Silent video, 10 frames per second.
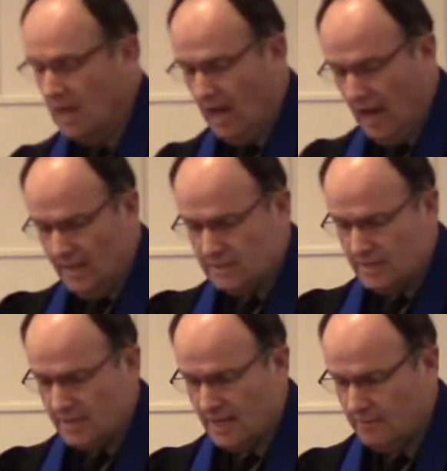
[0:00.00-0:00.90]

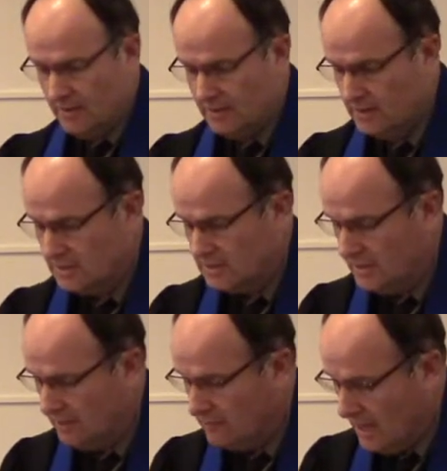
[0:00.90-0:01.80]
Isaac had been
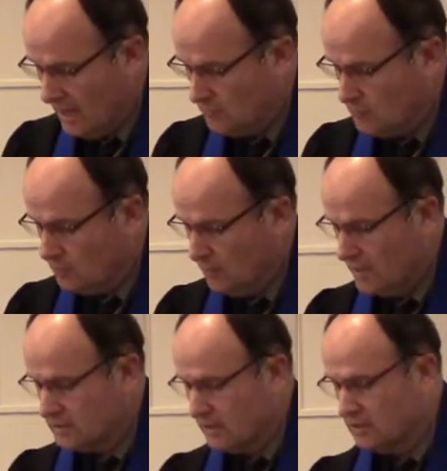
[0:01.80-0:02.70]
deceived into
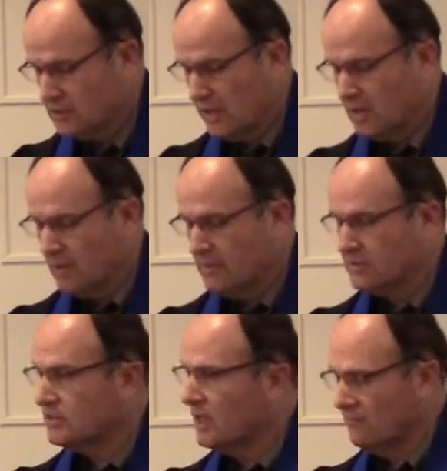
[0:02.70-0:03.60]
blessing Jacob
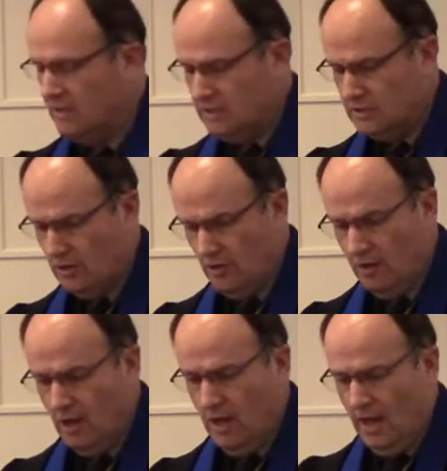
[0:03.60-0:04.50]
instead of Esau,